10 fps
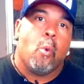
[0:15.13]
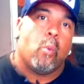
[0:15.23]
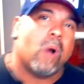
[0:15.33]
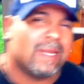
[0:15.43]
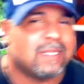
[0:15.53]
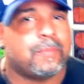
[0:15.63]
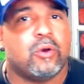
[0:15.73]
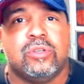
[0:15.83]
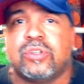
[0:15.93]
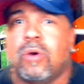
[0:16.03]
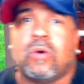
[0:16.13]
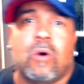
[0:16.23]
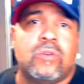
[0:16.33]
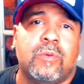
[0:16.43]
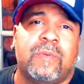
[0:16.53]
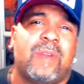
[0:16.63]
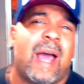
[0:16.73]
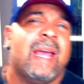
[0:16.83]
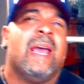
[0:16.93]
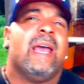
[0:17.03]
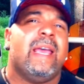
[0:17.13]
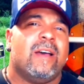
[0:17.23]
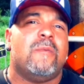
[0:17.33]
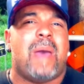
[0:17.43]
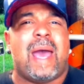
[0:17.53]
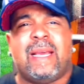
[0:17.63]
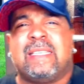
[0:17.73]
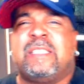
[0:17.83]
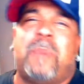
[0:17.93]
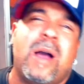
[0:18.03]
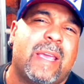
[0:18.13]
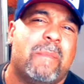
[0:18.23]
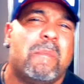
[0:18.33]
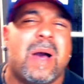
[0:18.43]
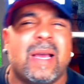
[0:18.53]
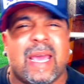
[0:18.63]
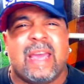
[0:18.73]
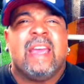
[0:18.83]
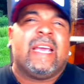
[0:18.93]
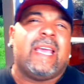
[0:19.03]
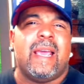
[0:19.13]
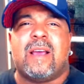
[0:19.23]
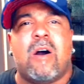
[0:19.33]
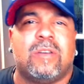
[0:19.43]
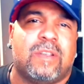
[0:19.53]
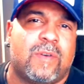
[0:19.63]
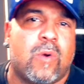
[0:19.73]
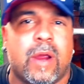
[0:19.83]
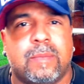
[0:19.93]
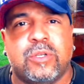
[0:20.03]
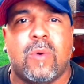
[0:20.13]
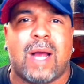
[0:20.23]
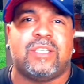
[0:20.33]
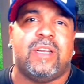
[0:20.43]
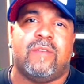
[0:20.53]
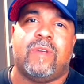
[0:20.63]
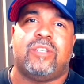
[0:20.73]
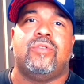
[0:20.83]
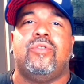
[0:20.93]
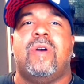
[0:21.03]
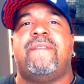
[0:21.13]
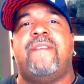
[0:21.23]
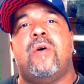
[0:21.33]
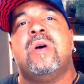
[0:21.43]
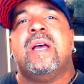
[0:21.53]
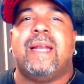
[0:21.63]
What is up, all you Stone Cold Superfly, Illmatic, Spunky Monkey, King Kongs of aquariums? You watching the original UFO?